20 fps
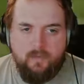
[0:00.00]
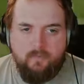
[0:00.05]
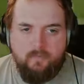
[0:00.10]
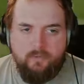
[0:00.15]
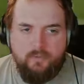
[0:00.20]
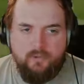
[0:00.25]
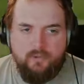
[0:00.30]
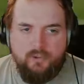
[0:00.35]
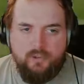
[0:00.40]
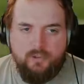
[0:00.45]

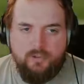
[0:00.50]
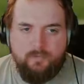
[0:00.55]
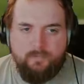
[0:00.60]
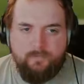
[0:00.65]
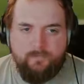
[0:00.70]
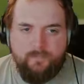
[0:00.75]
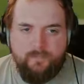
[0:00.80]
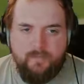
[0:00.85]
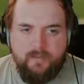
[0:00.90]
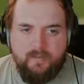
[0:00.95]
Pushed.
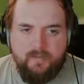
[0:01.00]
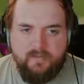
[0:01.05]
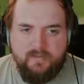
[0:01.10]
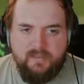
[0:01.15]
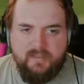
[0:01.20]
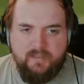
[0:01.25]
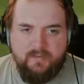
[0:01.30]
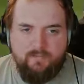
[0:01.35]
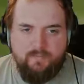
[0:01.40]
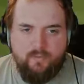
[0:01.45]
Out to
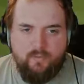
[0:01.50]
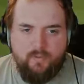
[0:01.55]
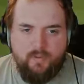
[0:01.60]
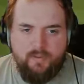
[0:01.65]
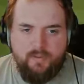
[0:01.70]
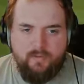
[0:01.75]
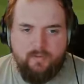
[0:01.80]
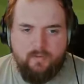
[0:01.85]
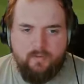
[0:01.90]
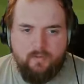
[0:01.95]
deep
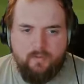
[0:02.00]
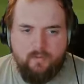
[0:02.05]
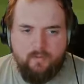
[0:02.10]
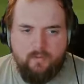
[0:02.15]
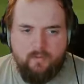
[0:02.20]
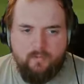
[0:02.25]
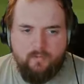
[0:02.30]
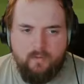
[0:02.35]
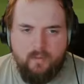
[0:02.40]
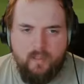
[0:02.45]
point.
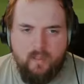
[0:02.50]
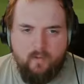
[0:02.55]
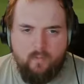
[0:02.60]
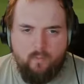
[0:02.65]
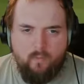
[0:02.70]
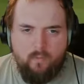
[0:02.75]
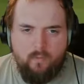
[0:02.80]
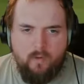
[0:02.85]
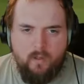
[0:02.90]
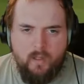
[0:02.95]
They'll get
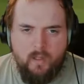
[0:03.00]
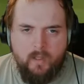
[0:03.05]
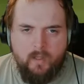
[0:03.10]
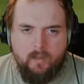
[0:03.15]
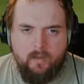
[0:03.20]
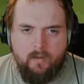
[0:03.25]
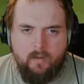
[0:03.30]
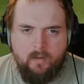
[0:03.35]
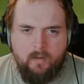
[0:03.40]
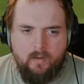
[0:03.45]

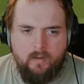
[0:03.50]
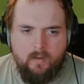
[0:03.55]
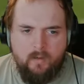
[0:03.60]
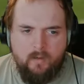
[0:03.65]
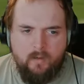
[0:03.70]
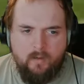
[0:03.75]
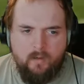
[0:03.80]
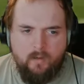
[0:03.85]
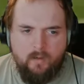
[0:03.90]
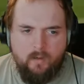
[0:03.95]
one.
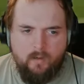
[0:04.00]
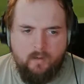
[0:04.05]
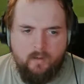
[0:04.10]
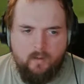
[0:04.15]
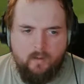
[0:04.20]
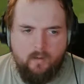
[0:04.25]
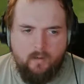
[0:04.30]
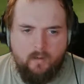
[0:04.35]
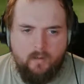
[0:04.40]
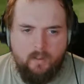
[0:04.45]

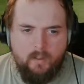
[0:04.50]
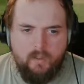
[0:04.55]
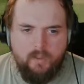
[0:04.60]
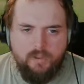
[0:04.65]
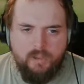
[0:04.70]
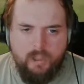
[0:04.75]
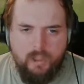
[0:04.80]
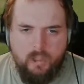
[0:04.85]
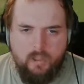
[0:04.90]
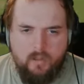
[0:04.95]

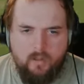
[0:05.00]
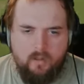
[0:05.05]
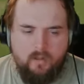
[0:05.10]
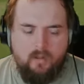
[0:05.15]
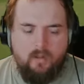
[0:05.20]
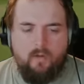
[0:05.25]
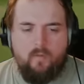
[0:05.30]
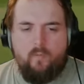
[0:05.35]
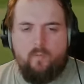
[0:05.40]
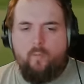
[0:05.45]

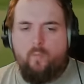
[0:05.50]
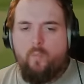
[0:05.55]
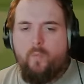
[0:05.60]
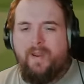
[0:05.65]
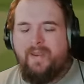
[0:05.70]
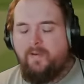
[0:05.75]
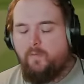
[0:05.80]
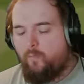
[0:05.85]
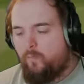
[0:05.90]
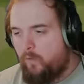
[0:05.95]
Jahar and
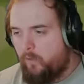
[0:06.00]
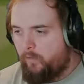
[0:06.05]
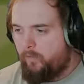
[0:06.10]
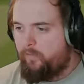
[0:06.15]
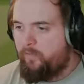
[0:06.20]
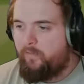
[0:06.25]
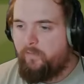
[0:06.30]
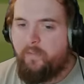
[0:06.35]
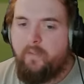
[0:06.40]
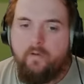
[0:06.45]

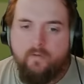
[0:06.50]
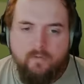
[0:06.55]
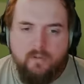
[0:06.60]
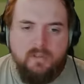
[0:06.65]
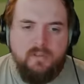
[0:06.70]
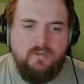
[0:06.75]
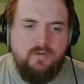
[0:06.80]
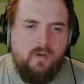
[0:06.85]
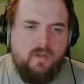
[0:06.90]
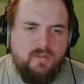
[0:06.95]
Wentworth at the
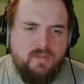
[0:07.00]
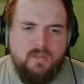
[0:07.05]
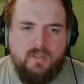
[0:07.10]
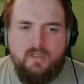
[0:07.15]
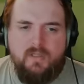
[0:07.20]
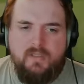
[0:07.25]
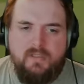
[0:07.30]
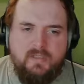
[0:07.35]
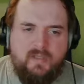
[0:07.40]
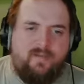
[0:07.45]
crease. You are
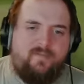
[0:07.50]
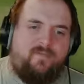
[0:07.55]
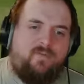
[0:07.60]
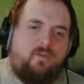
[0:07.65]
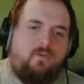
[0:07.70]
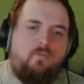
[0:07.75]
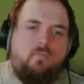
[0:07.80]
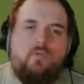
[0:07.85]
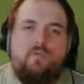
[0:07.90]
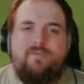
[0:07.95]
starting to see a
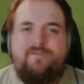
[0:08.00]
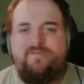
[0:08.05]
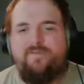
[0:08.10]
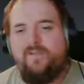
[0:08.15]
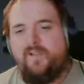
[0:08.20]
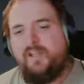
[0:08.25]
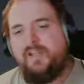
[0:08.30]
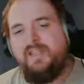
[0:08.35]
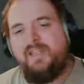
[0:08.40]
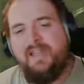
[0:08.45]
few more
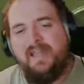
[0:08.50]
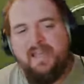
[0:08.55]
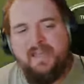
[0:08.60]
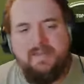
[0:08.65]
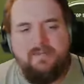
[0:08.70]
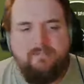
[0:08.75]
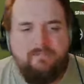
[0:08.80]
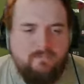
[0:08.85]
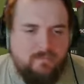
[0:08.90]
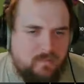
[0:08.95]
funny
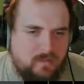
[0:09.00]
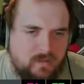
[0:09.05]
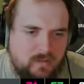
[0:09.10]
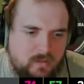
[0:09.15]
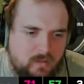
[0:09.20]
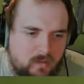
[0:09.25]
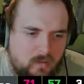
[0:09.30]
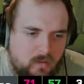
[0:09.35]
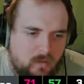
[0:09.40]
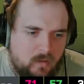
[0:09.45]
names.
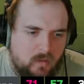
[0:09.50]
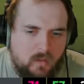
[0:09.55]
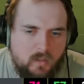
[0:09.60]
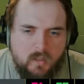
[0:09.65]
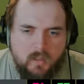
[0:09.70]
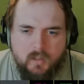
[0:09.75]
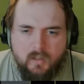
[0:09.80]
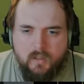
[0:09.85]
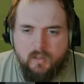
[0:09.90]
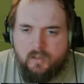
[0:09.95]

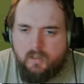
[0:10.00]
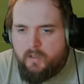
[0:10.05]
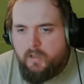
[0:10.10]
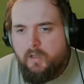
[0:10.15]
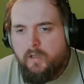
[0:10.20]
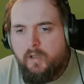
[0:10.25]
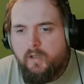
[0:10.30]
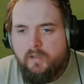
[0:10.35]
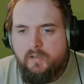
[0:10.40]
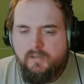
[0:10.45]

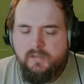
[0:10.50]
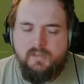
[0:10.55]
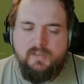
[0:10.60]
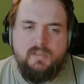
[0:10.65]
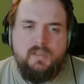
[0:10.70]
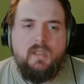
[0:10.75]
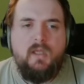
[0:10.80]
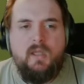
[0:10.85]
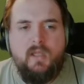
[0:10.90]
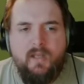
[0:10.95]

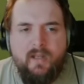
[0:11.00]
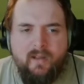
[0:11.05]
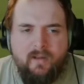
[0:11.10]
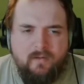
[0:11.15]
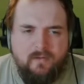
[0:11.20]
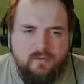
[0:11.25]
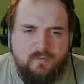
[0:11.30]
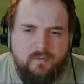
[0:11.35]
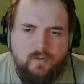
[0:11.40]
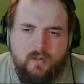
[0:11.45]
Sticking
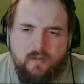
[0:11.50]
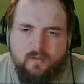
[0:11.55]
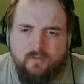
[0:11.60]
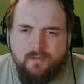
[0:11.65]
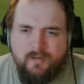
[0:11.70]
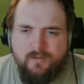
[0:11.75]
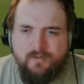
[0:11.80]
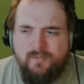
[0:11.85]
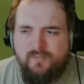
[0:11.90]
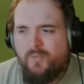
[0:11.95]
out, as we
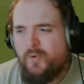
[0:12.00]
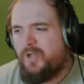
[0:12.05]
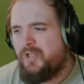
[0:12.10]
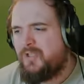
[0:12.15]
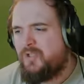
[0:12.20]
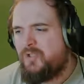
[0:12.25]
are in what,